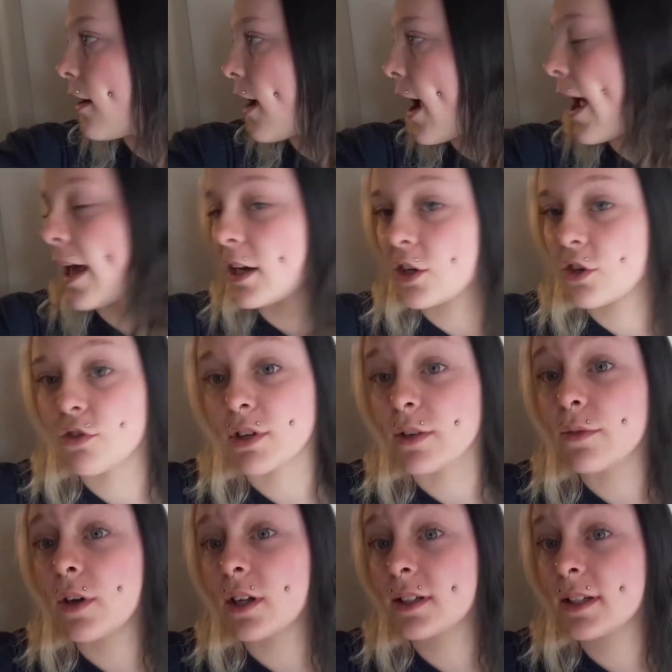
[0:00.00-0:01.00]
I had a
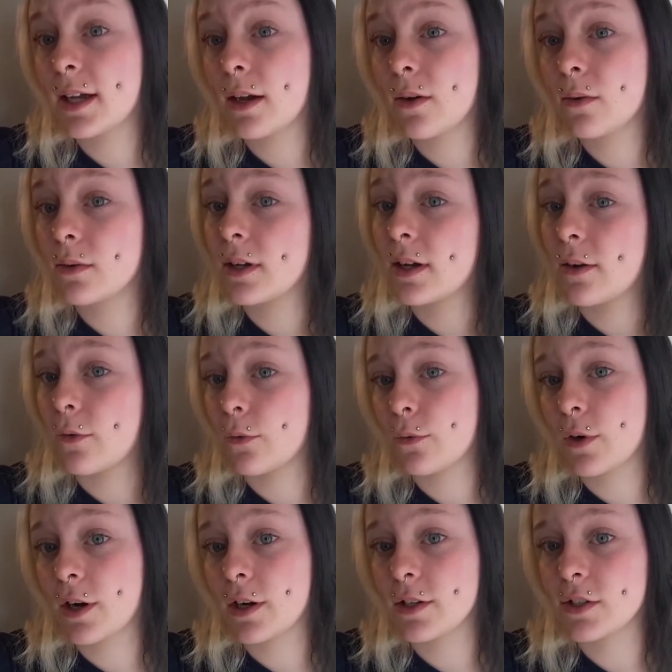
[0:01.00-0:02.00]
tree fall down out
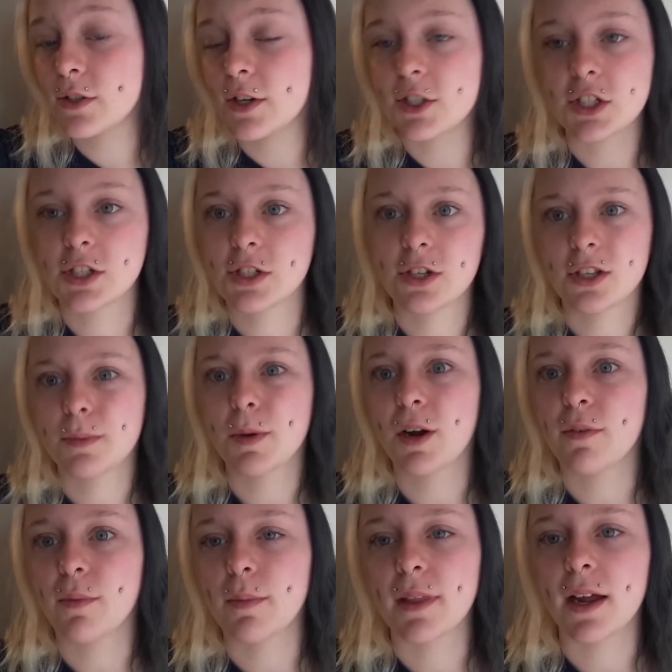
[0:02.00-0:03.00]
front, so I just took the
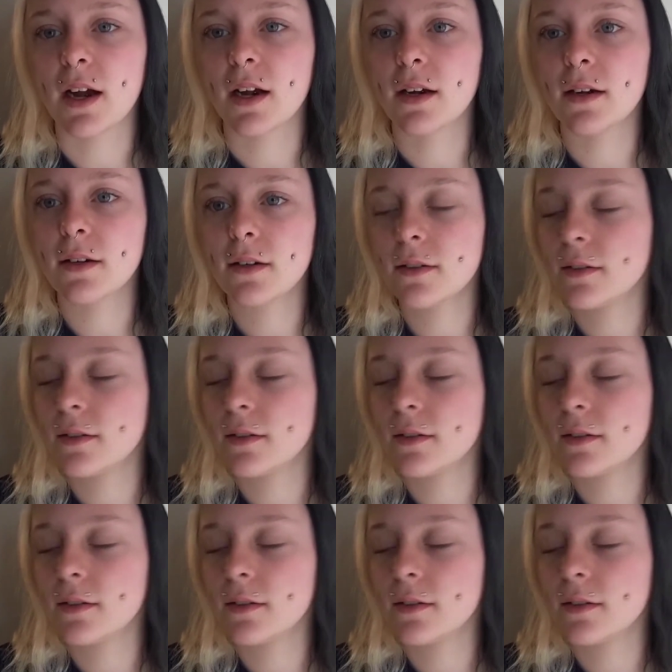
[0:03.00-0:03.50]
bark from there.